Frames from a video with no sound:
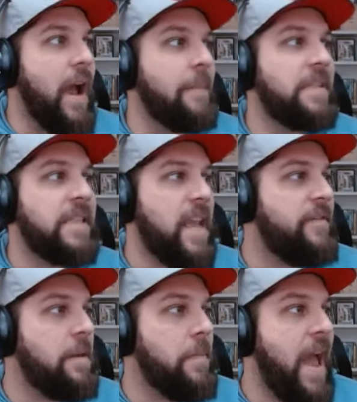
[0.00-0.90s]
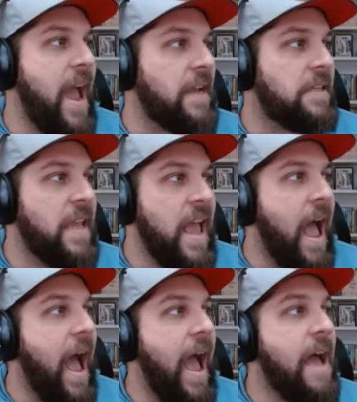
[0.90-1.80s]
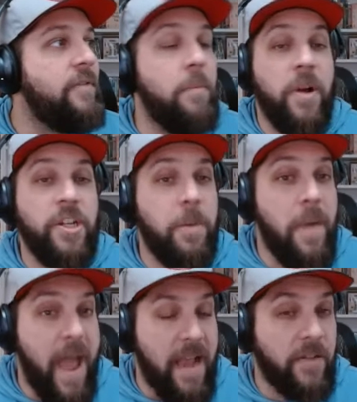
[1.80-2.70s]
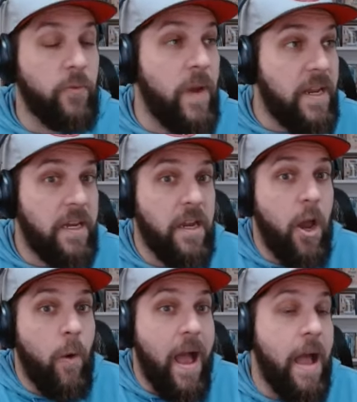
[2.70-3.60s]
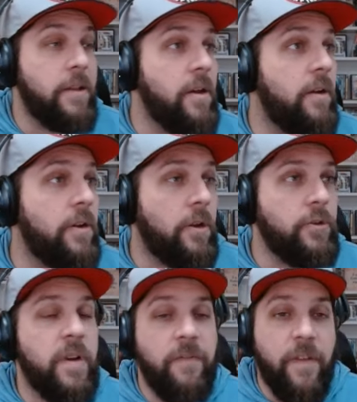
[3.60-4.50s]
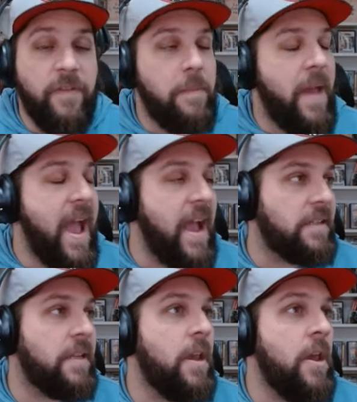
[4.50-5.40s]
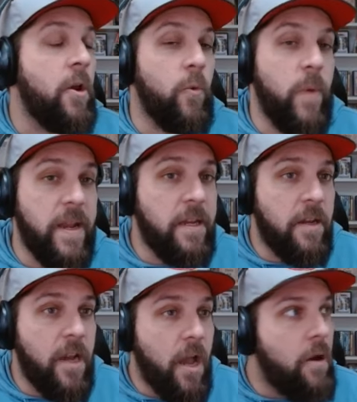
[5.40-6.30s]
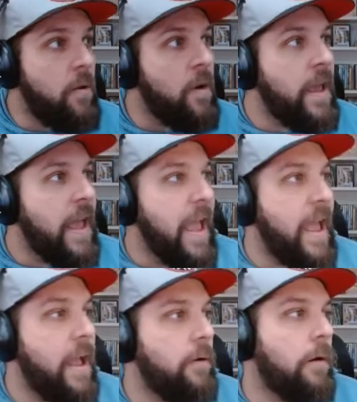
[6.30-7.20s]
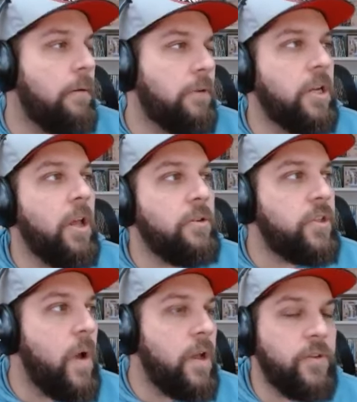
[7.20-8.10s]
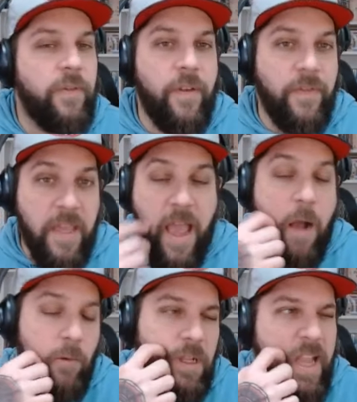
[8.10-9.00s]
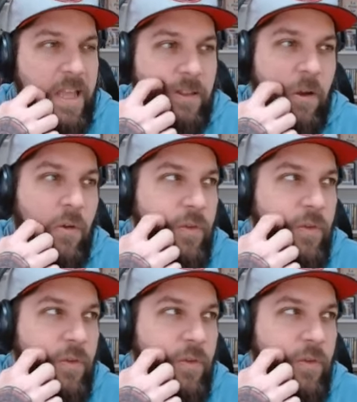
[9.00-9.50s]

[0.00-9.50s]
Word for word: I'm saving packs. I have a bunch of packs ready to go. I had 150 packs ready to go. And close to 150, I will get over